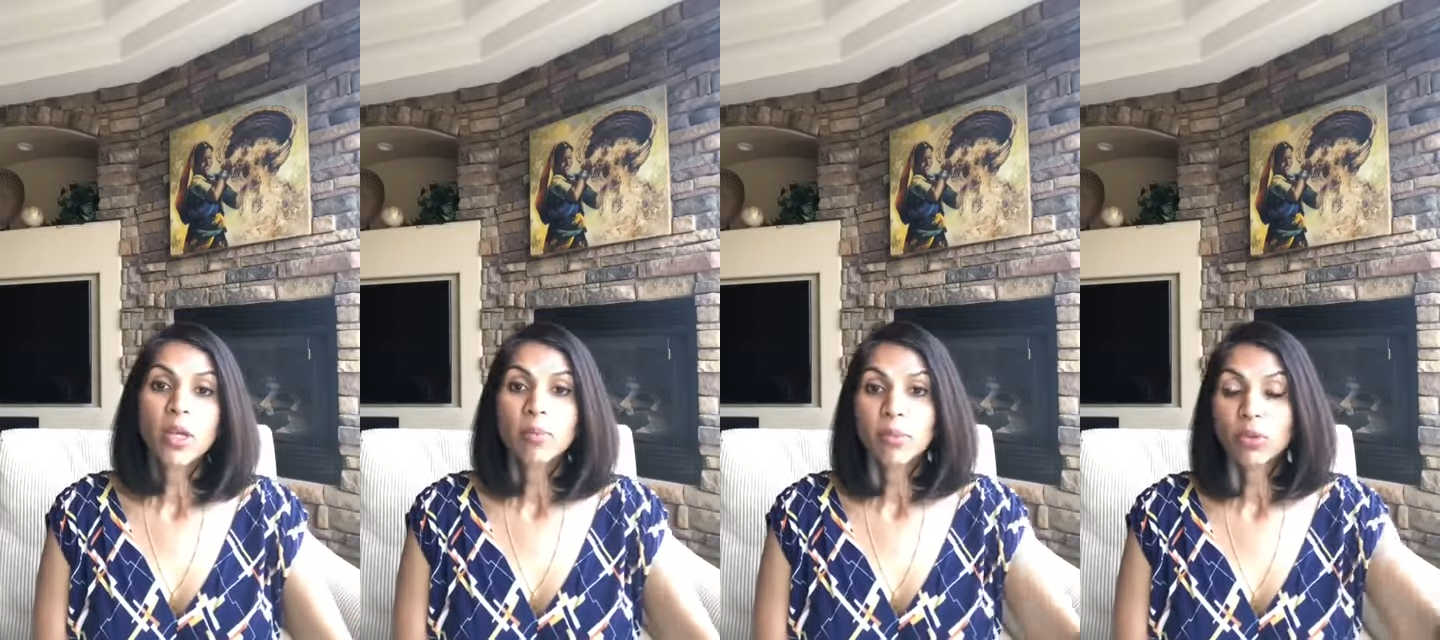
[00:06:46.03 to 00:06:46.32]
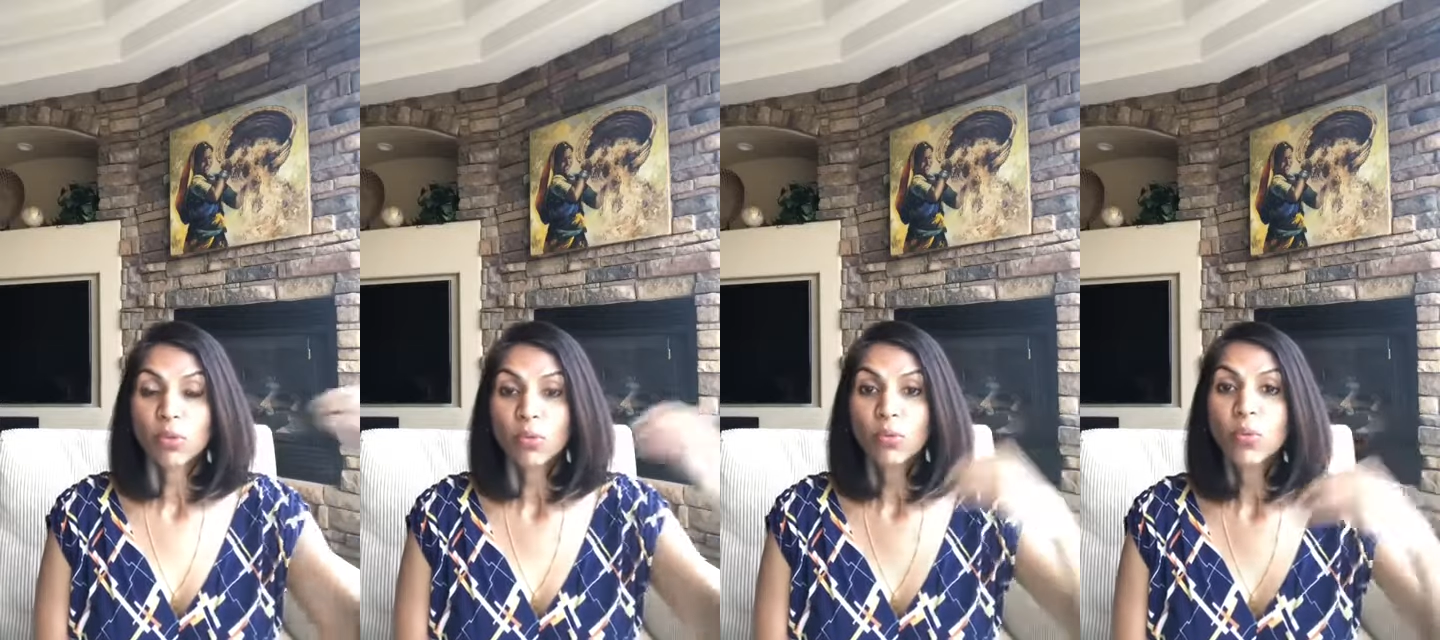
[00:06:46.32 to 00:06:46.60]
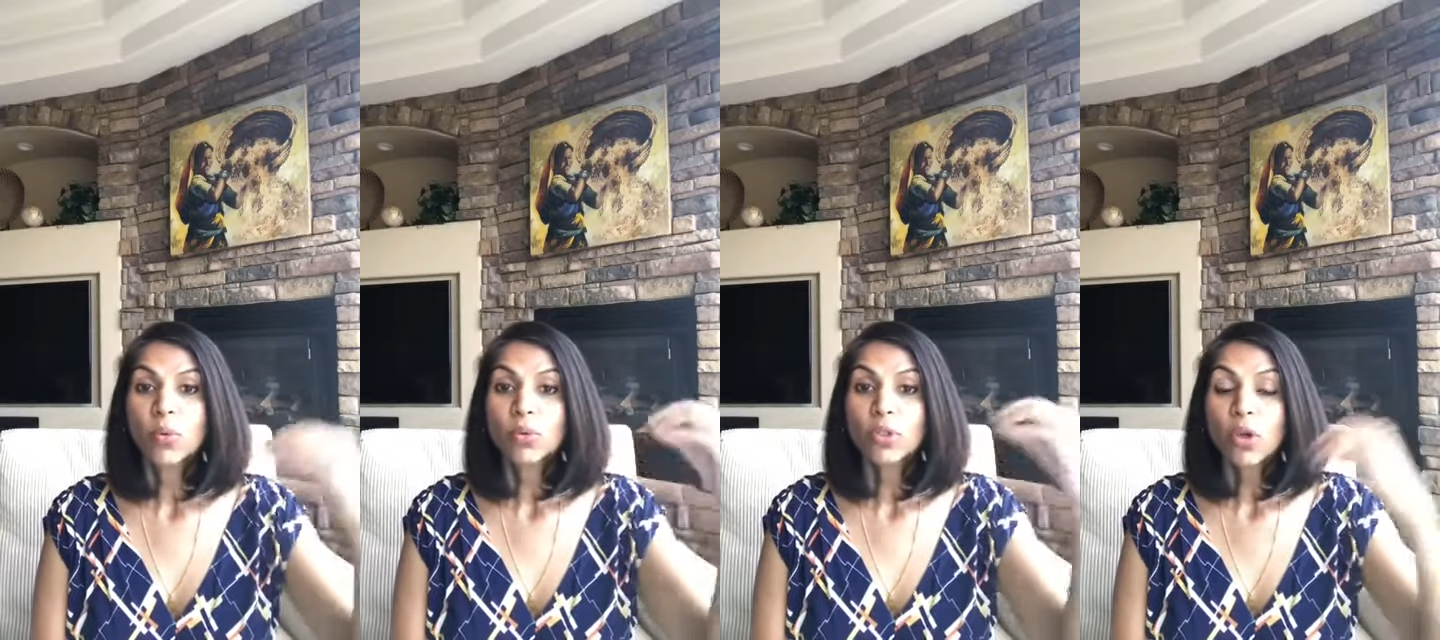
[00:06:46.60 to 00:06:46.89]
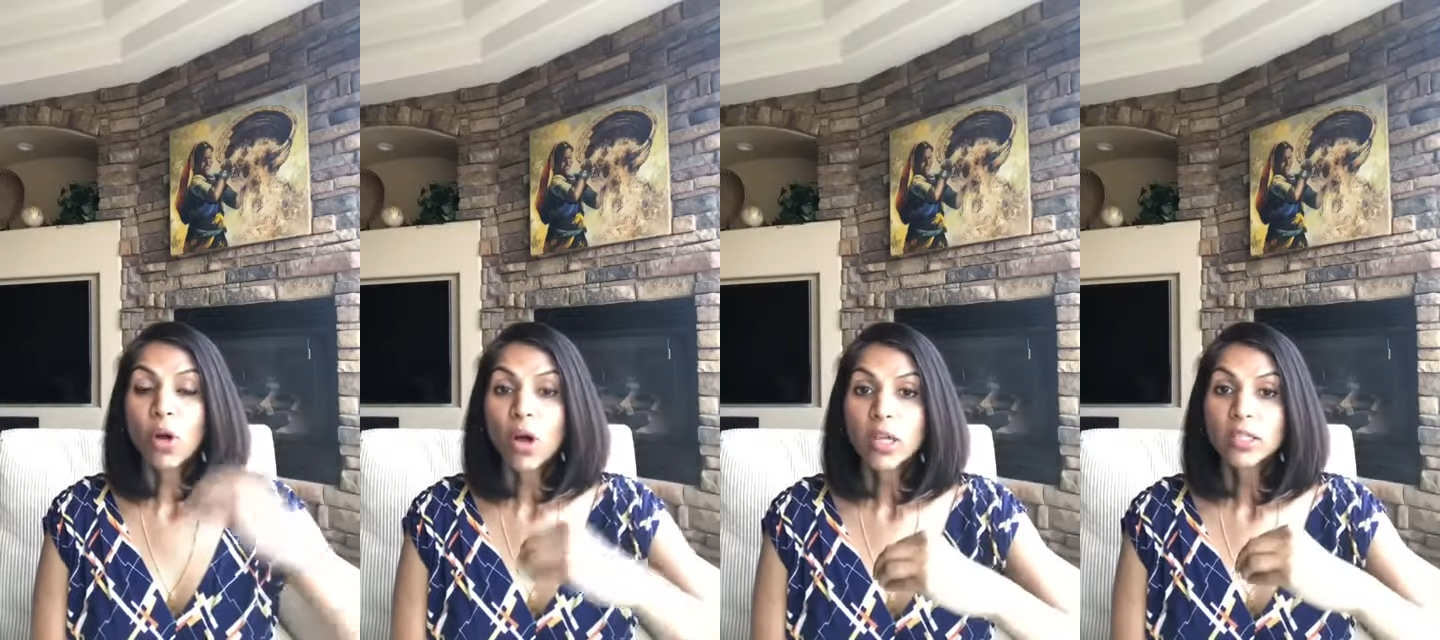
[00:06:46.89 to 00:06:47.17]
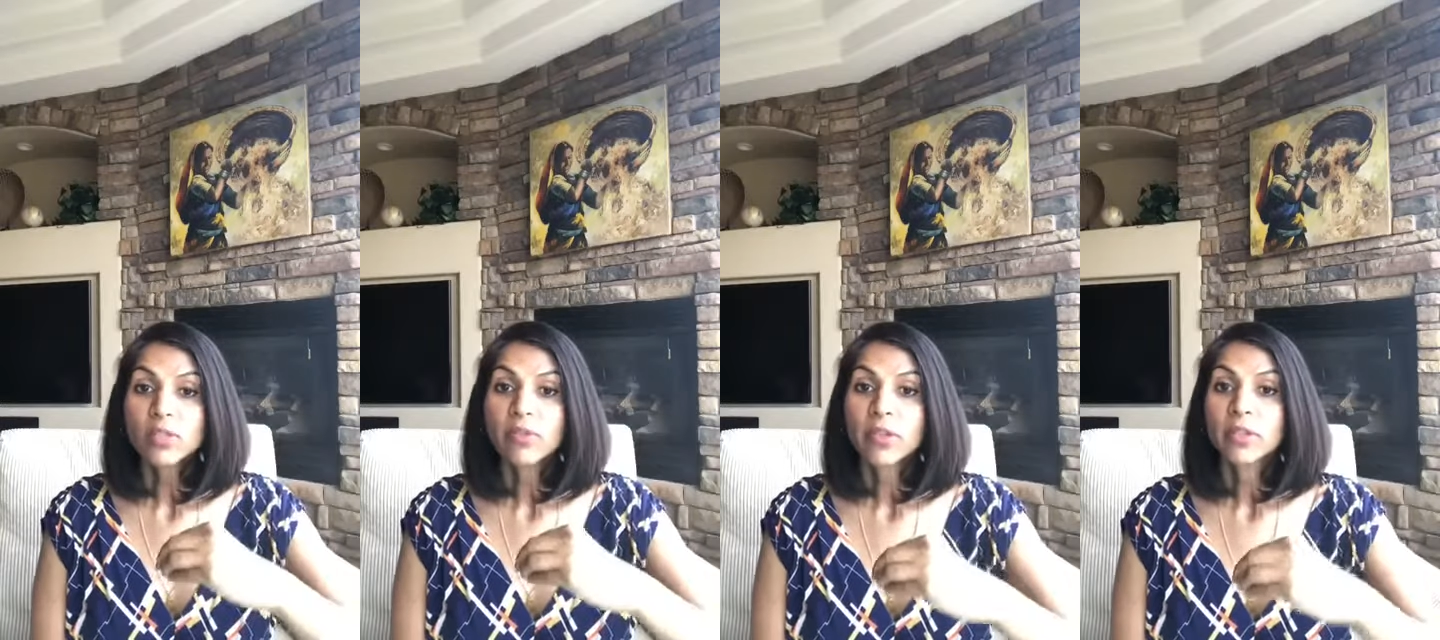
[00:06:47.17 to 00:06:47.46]
but the root cause
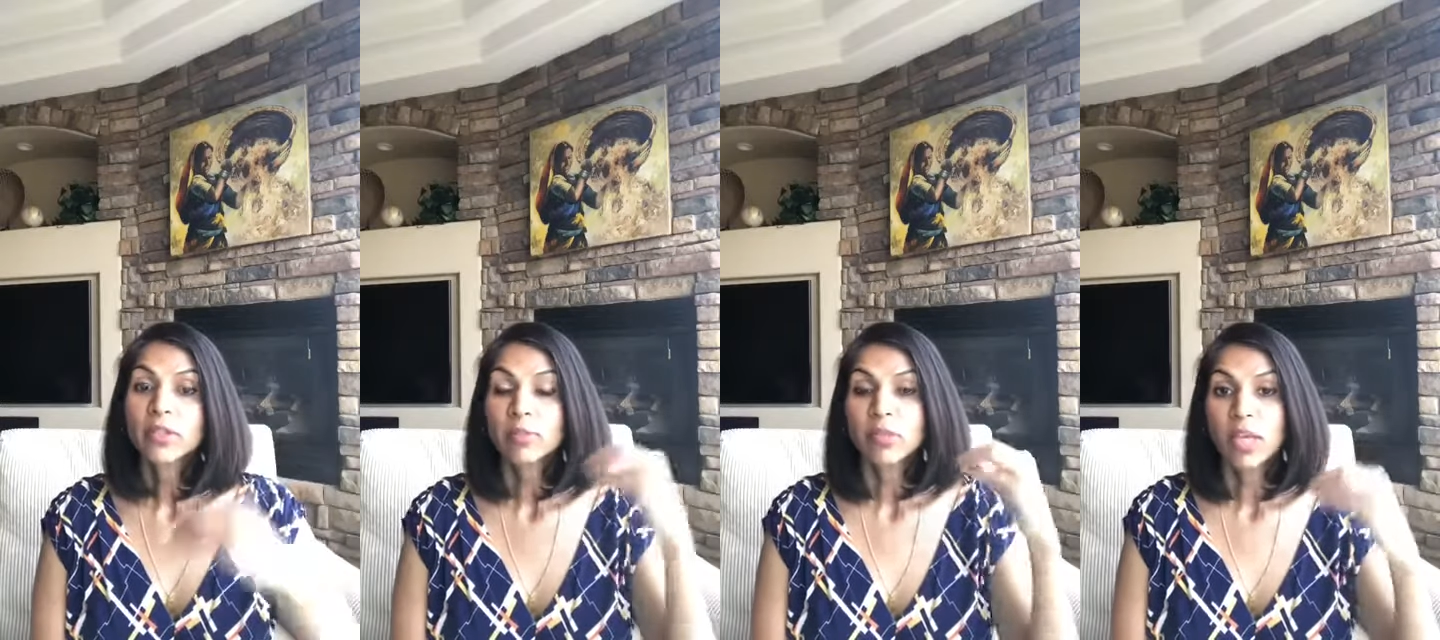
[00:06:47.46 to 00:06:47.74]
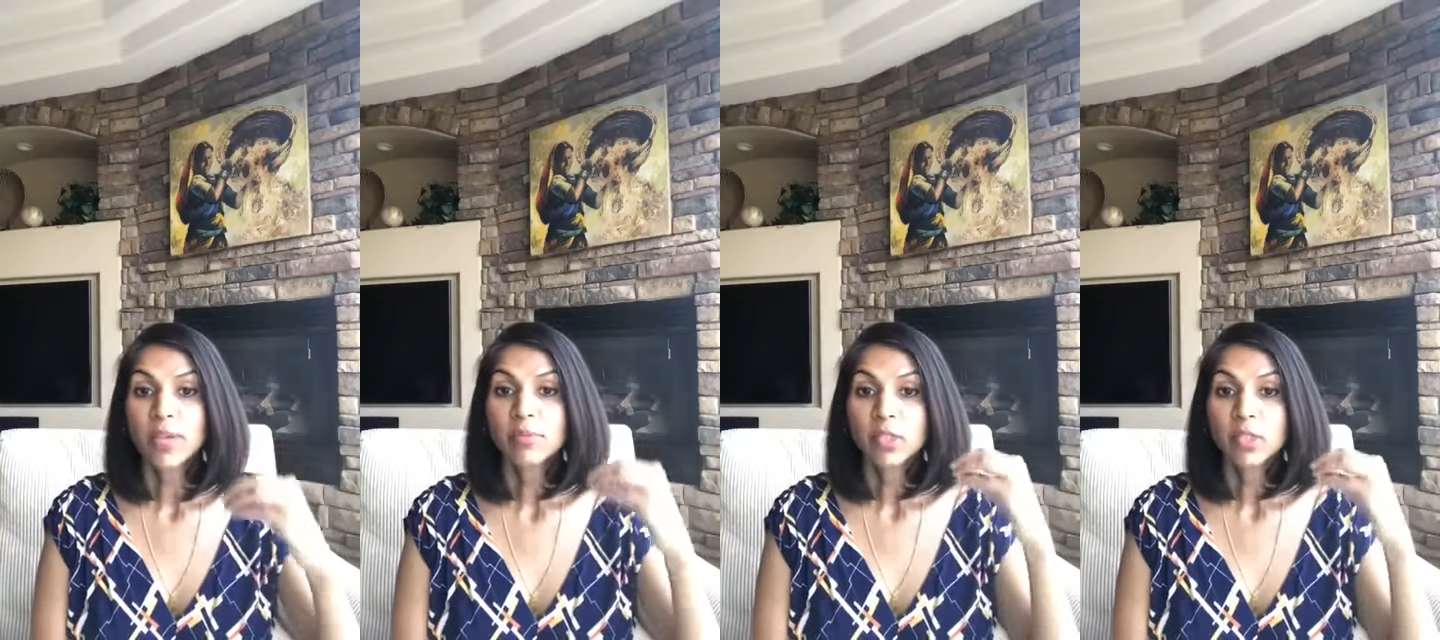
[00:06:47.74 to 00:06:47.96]
of it sometimes